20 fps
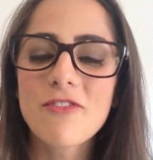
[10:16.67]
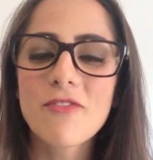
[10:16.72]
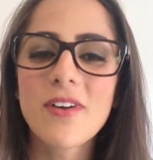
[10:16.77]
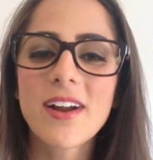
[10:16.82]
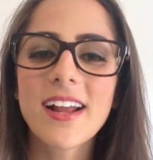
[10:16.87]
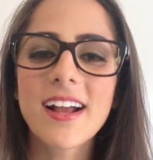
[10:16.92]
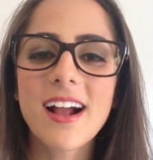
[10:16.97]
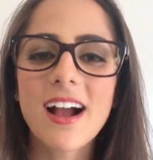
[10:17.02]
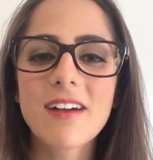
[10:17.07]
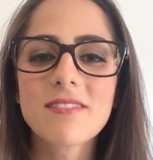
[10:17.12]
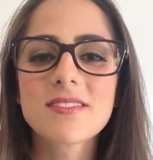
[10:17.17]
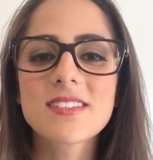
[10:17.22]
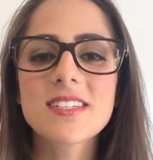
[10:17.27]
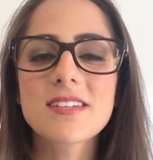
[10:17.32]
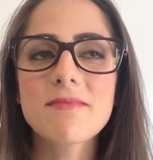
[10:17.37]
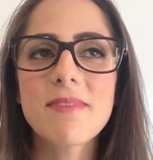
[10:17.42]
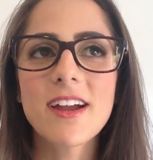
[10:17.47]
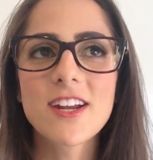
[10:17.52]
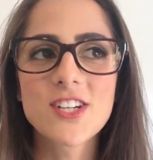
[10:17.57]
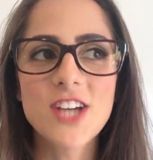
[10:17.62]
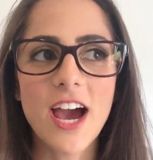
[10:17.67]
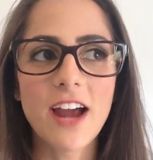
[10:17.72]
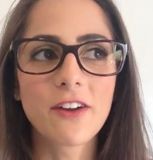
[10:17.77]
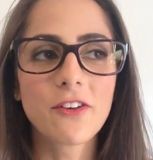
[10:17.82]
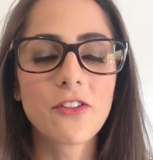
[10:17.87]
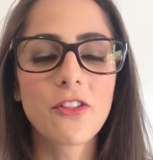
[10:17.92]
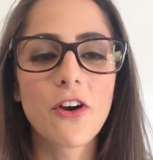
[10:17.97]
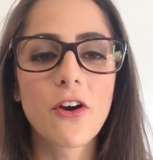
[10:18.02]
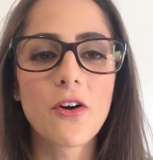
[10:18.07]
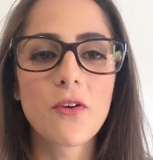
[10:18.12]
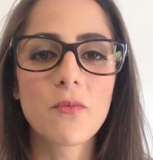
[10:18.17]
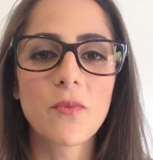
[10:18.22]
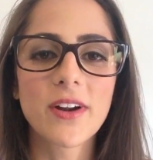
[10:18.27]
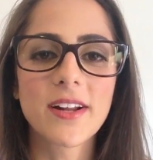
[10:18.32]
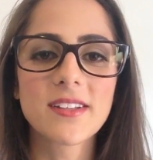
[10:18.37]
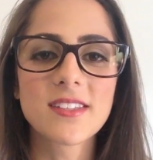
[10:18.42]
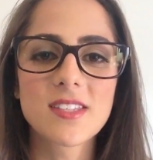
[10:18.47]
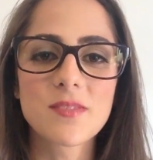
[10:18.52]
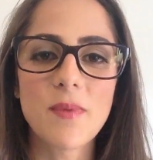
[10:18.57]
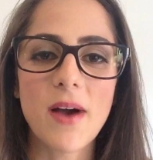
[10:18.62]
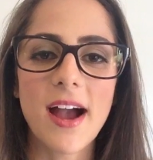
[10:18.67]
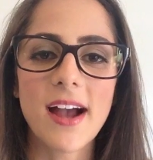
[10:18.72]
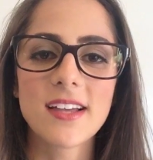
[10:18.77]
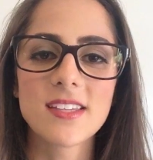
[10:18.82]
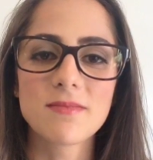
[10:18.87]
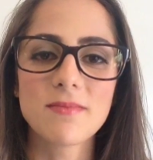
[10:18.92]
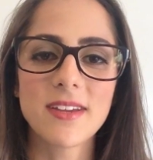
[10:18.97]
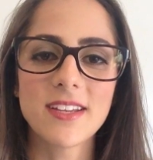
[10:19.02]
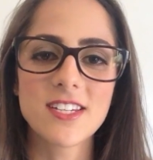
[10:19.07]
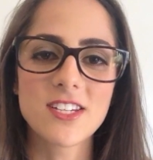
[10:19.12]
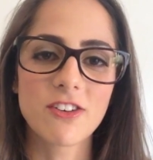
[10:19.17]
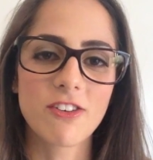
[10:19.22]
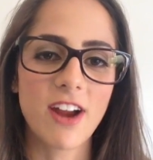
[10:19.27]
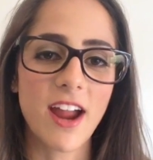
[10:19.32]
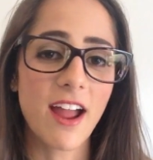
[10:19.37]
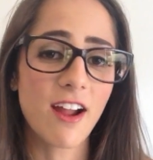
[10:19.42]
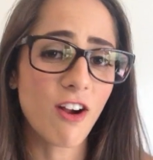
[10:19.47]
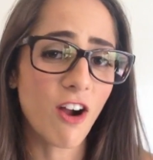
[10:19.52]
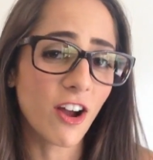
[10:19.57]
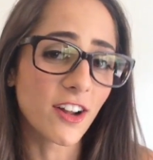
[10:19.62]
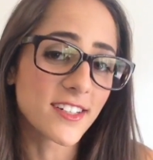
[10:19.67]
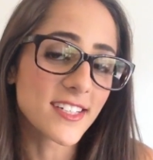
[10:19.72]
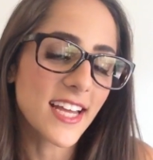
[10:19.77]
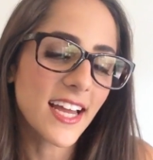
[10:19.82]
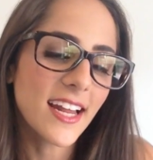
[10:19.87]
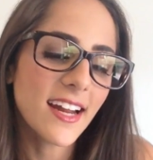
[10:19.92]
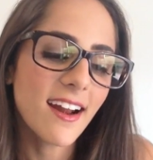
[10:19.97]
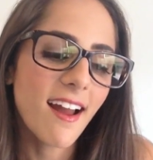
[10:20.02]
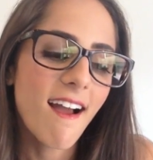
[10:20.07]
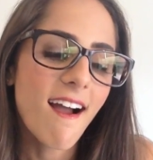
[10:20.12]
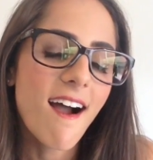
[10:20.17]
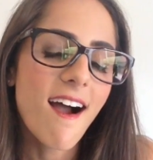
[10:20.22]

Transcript: When it comes to my channel though, and what inspires me to create content,